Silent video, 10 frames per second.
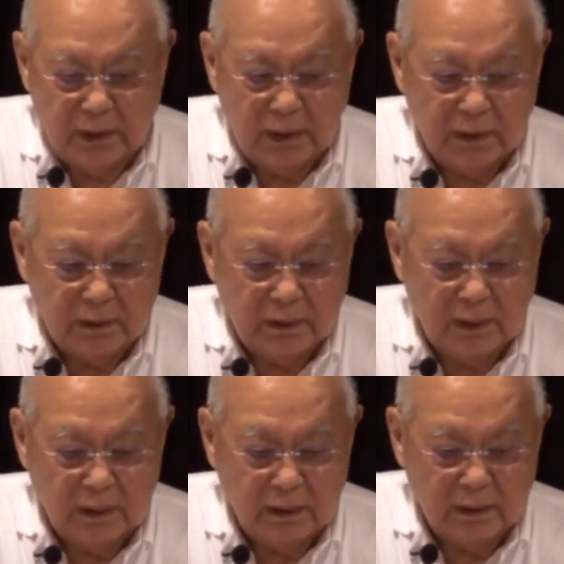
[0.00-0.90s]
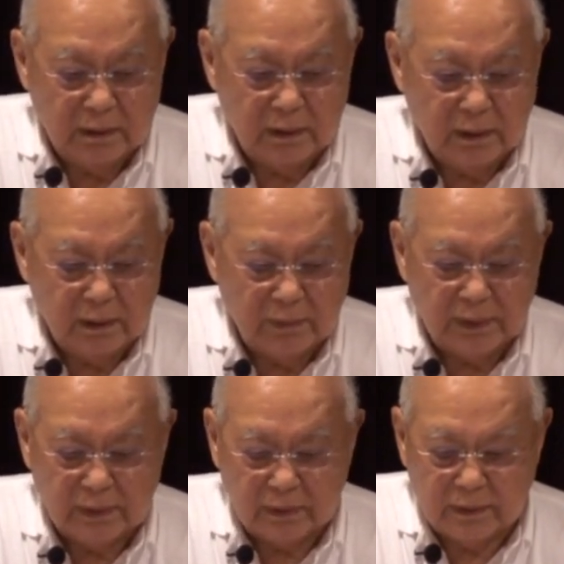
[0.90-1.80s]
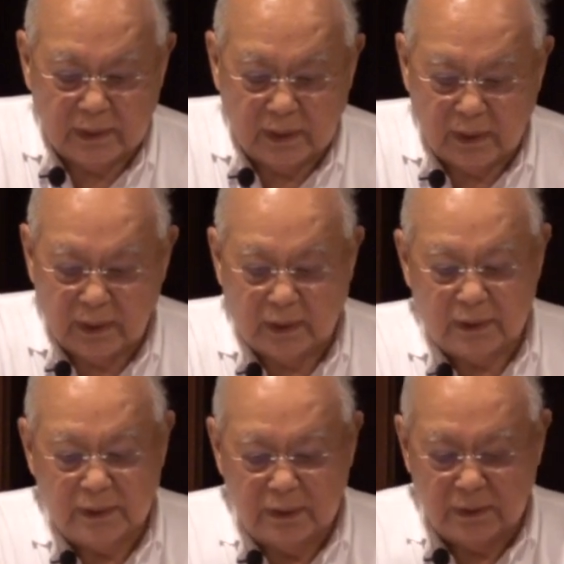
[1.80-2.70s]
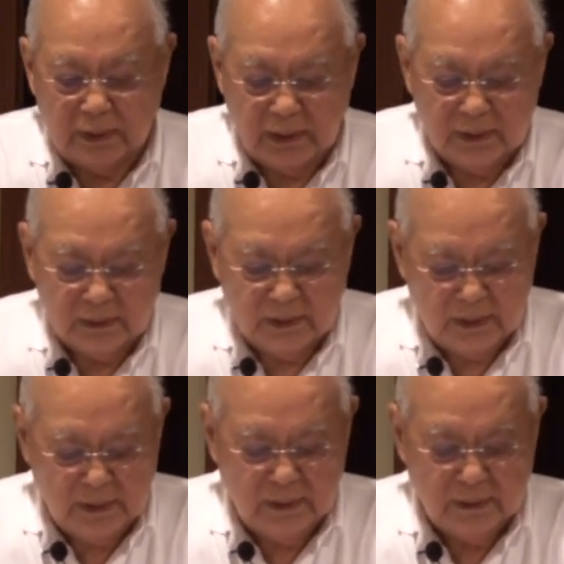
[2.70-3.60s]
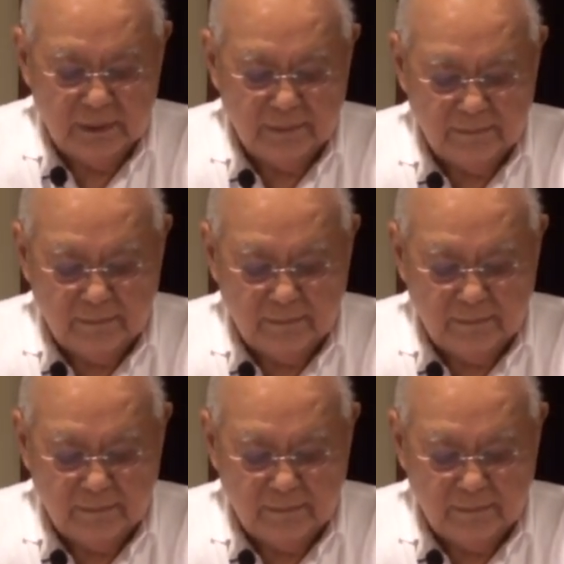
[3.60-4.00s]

18 rather uh, in 19